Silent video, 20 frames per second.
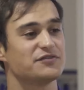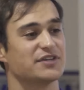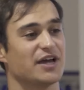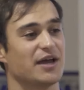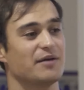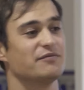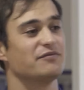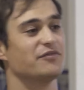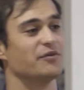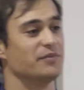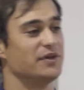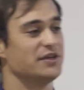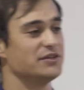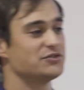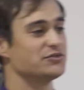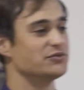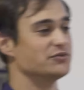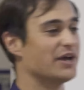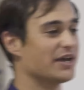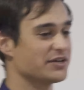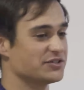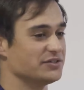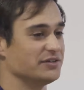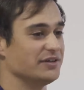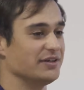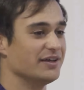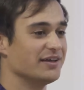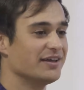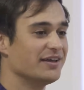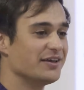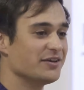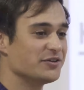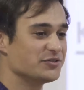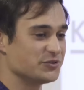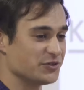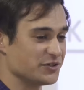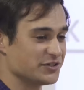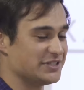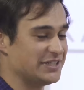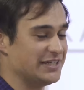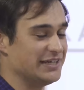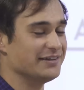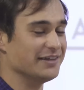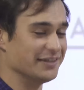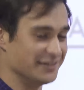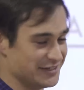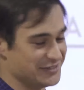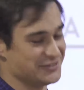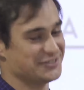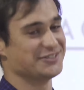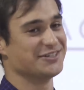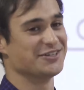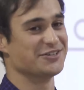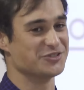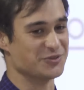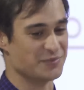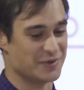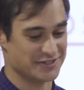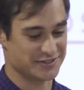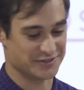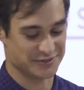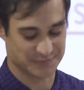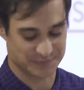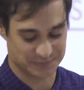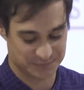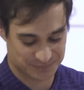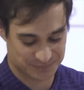time for me to actually succeed in this semester.